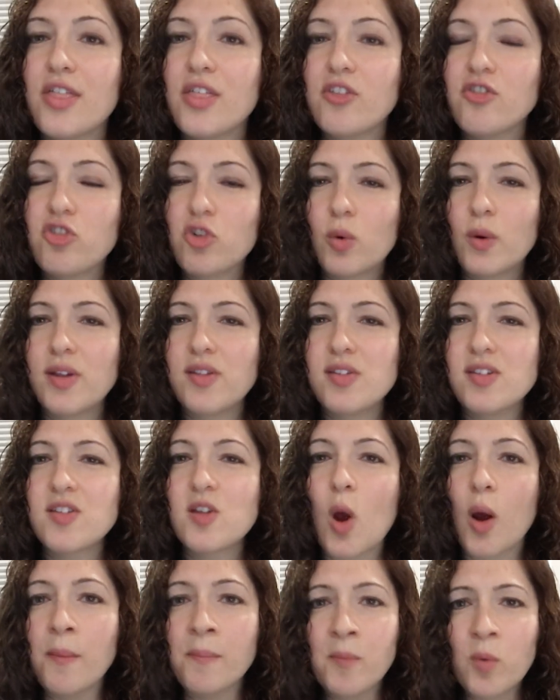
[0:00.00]
The
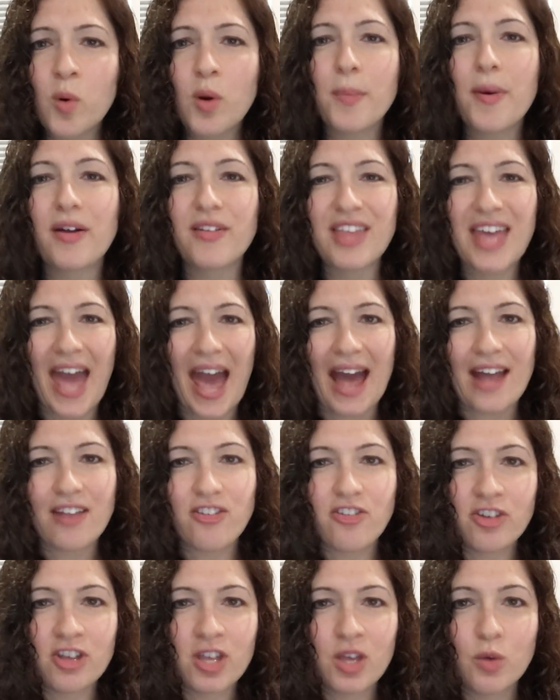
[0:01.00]
choices are more about
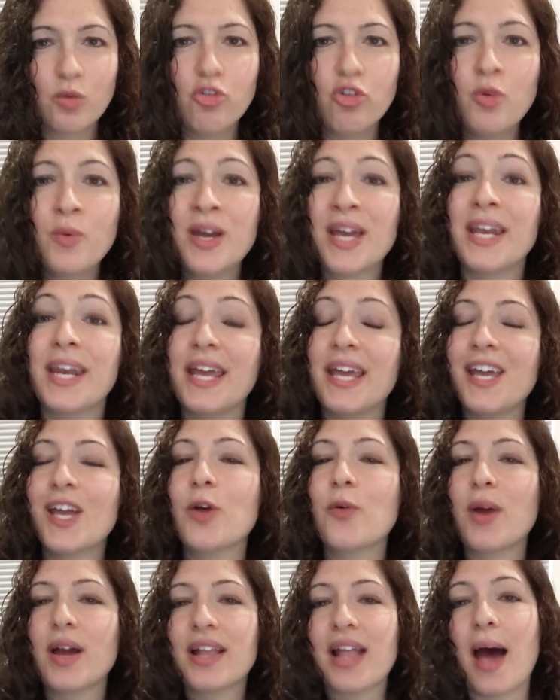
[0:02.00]
catching you doing an
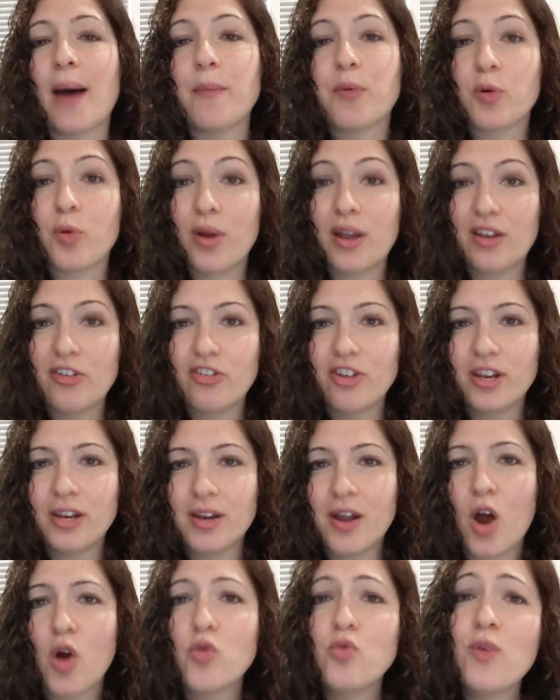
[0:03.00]
incorrect operation
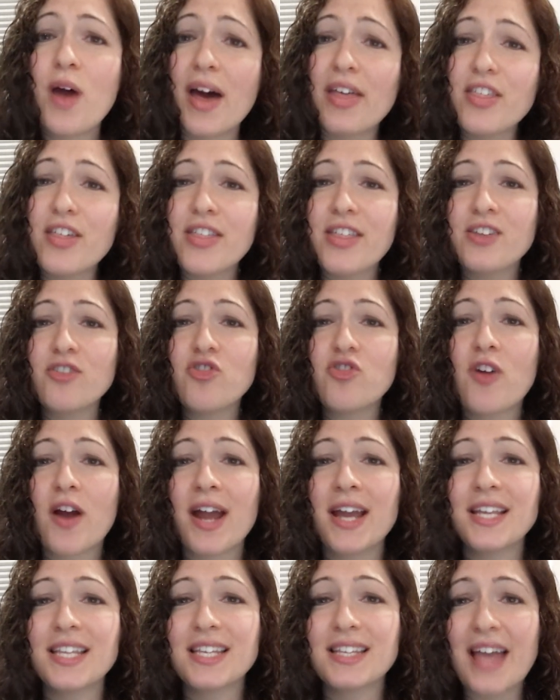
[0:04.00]
rather than
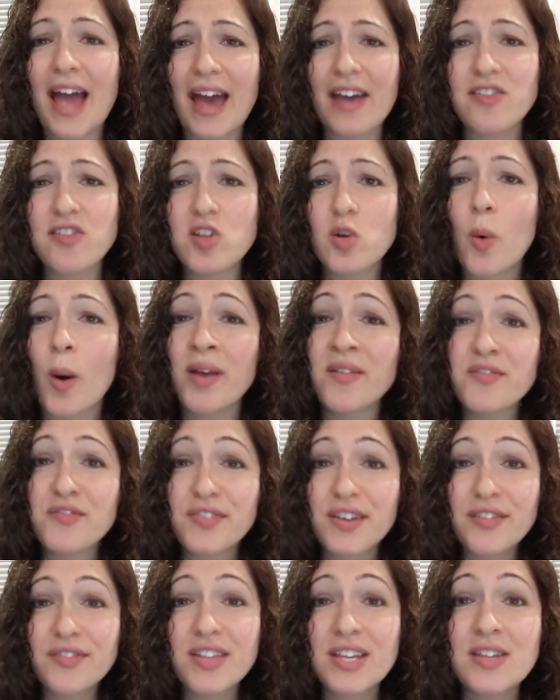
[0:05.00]
trying to test you on
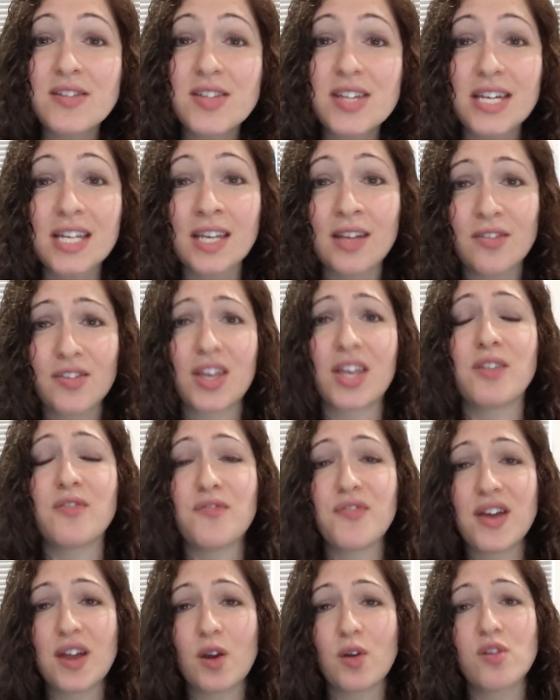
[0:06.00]
fifteen
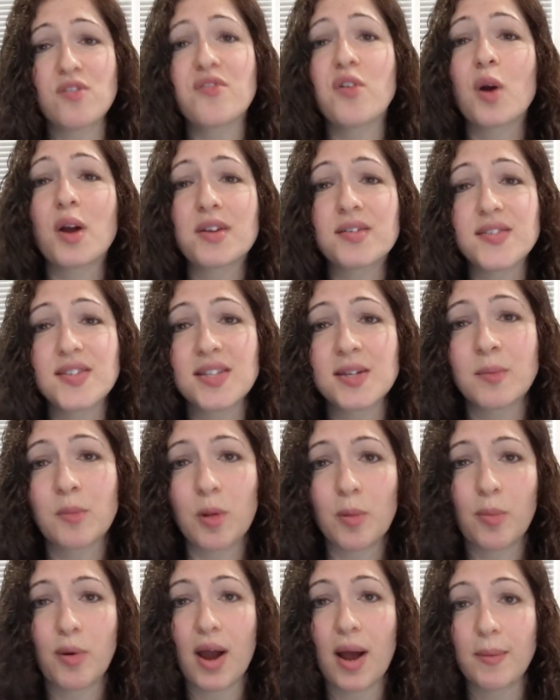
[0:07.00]
significant figures for a
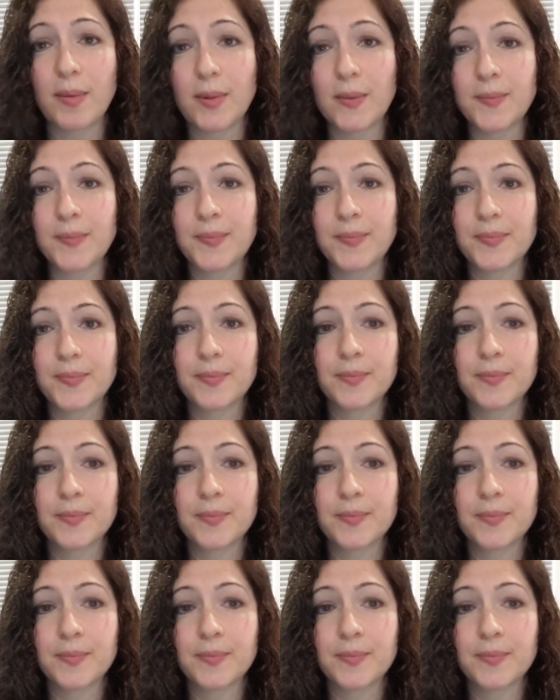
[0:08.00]
simple problem.